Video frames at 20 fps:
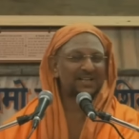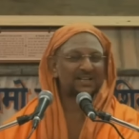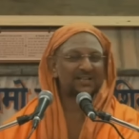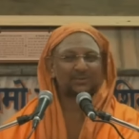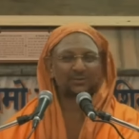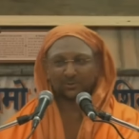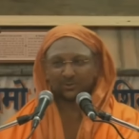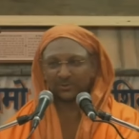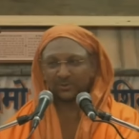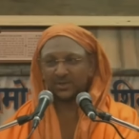
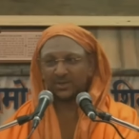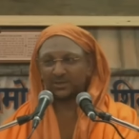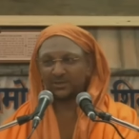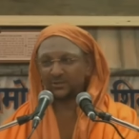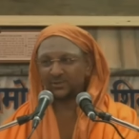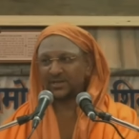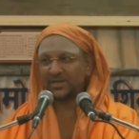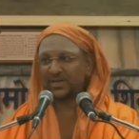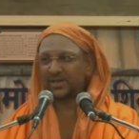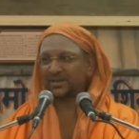And to,
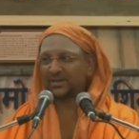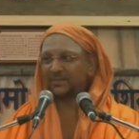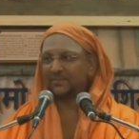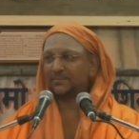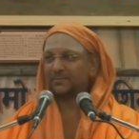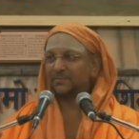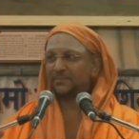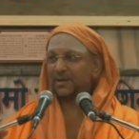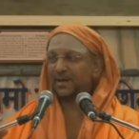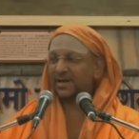
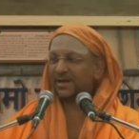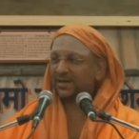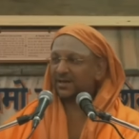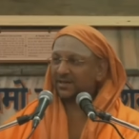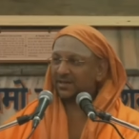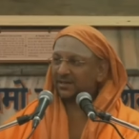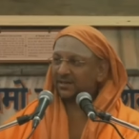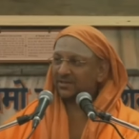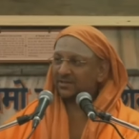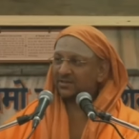today,
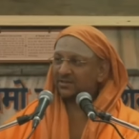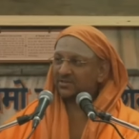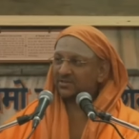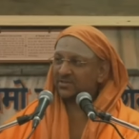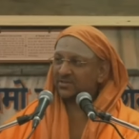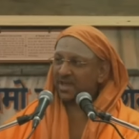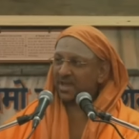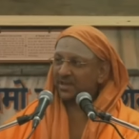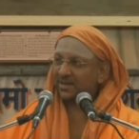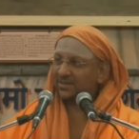medical
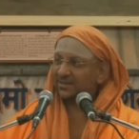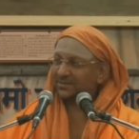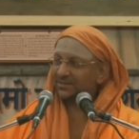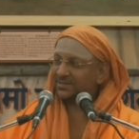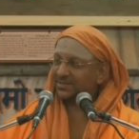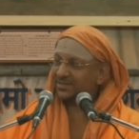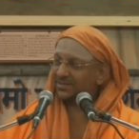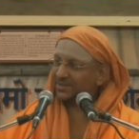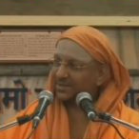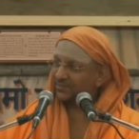
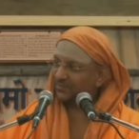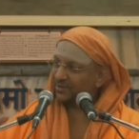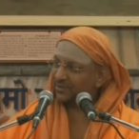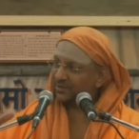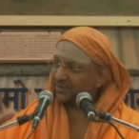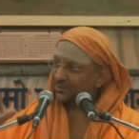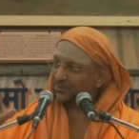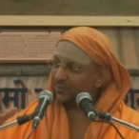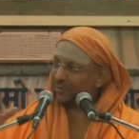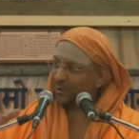science is
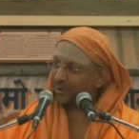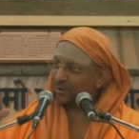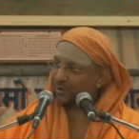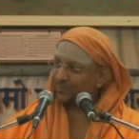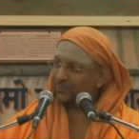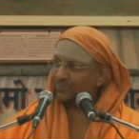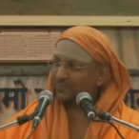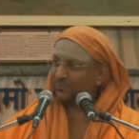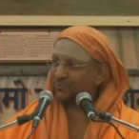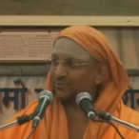giving you
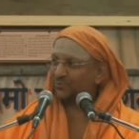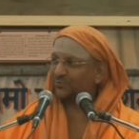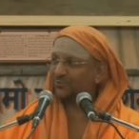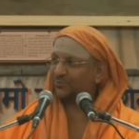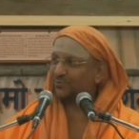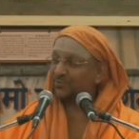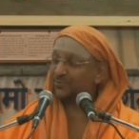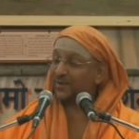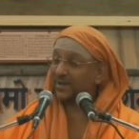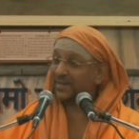all
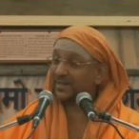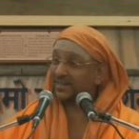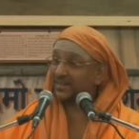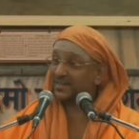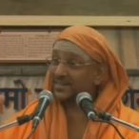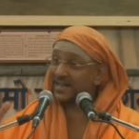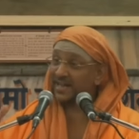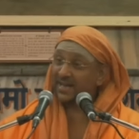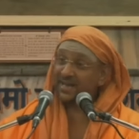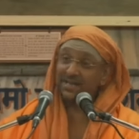proof by
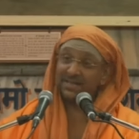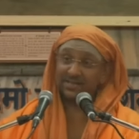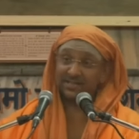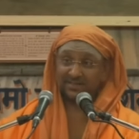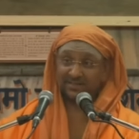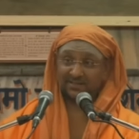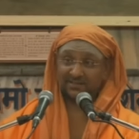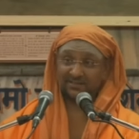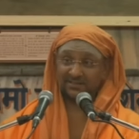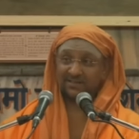
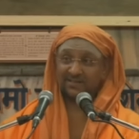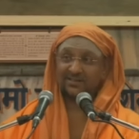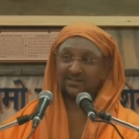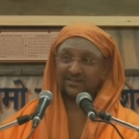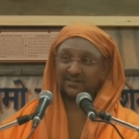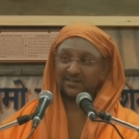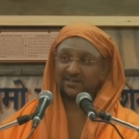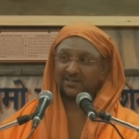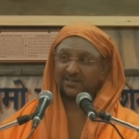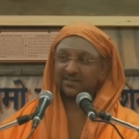negating.
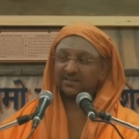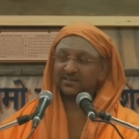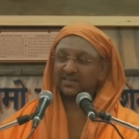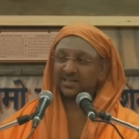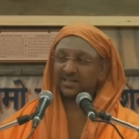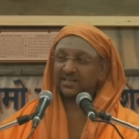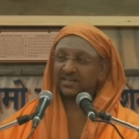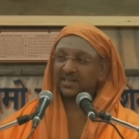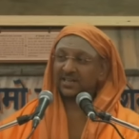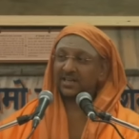
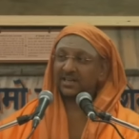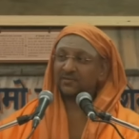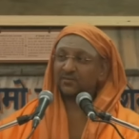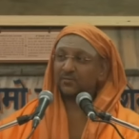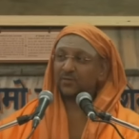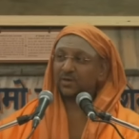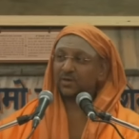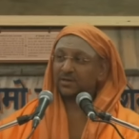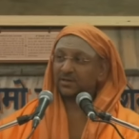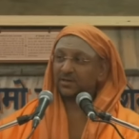They take
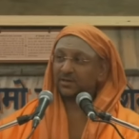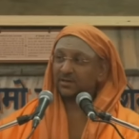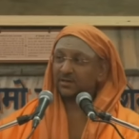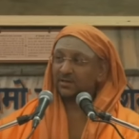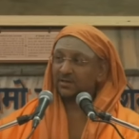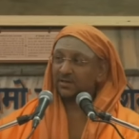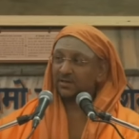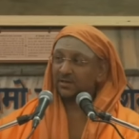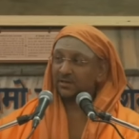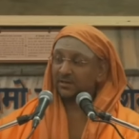one
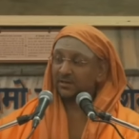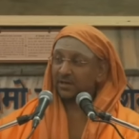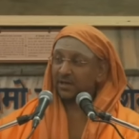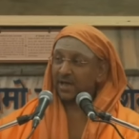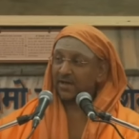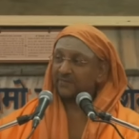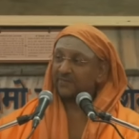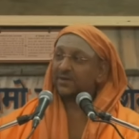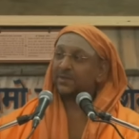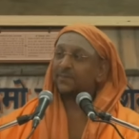uh,
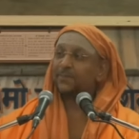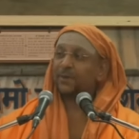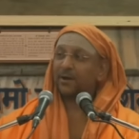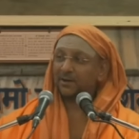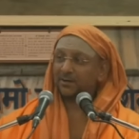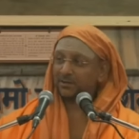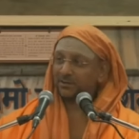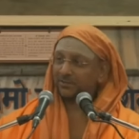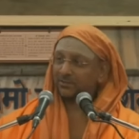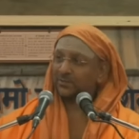every
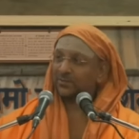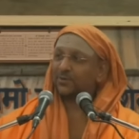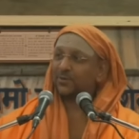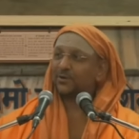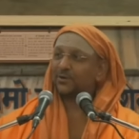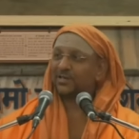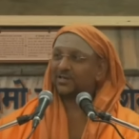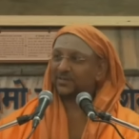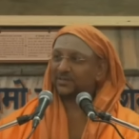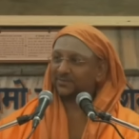part of the
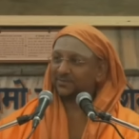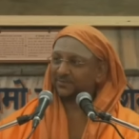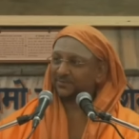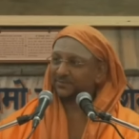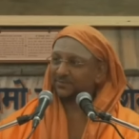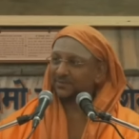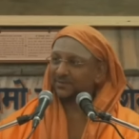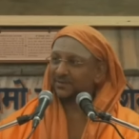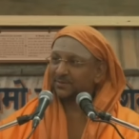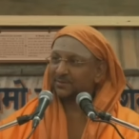body,
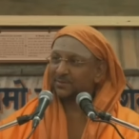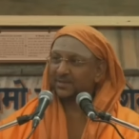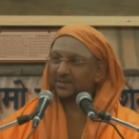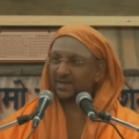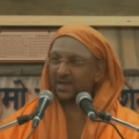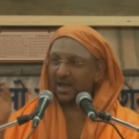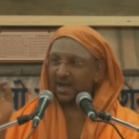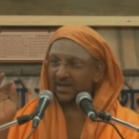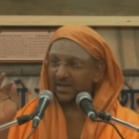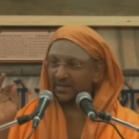but
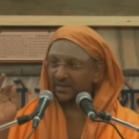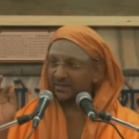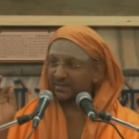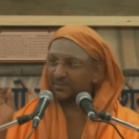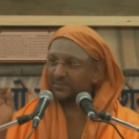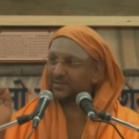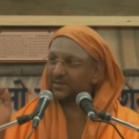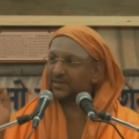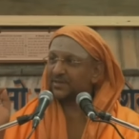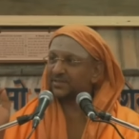the eye
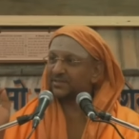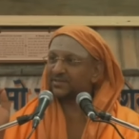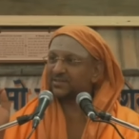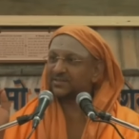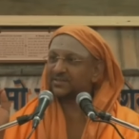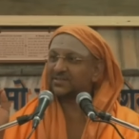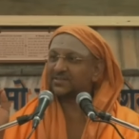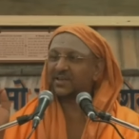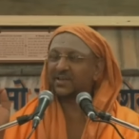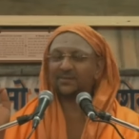remains
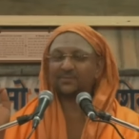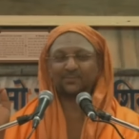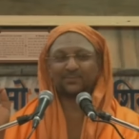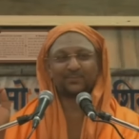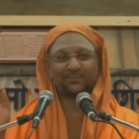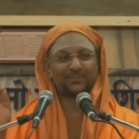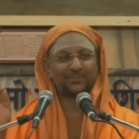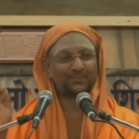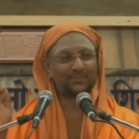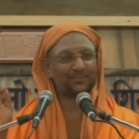
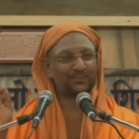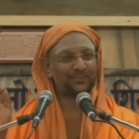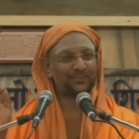same.